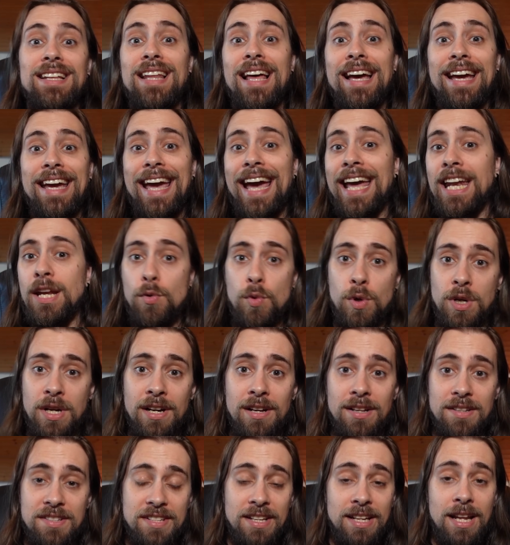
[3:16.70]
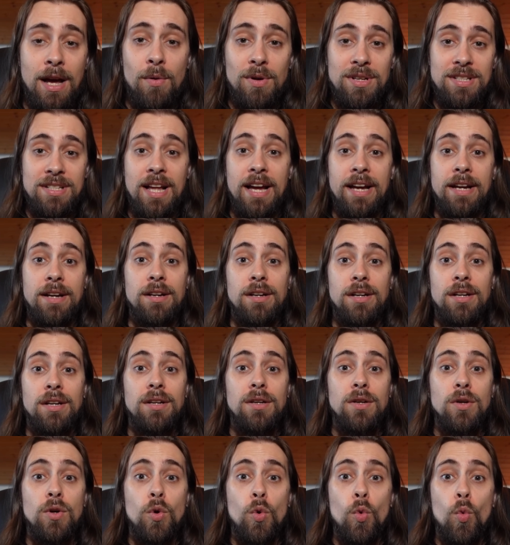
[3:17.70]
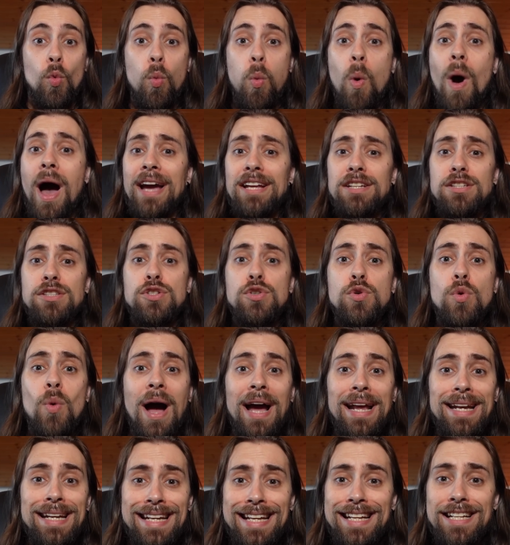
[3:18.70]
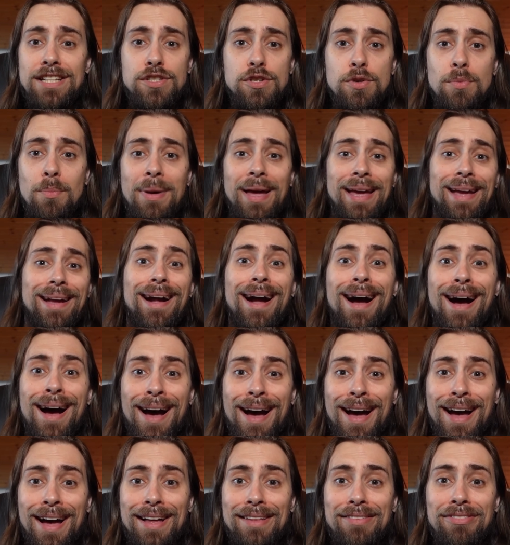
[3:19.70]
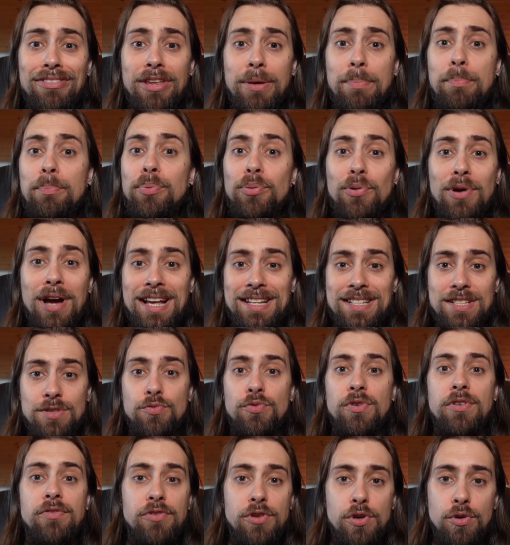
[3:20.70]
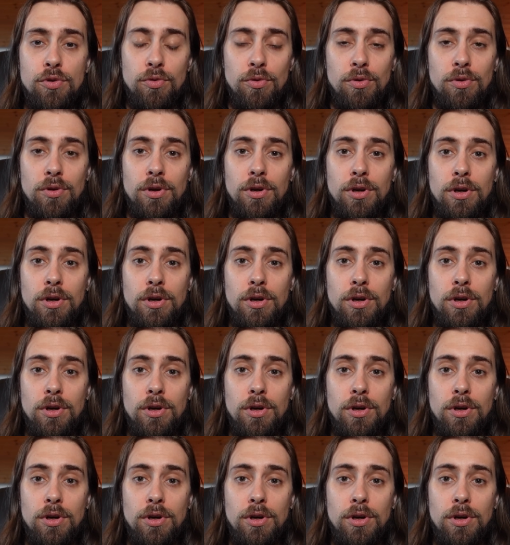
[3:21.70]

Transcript: like anyone else and I was like, why do I need to make a depressed review?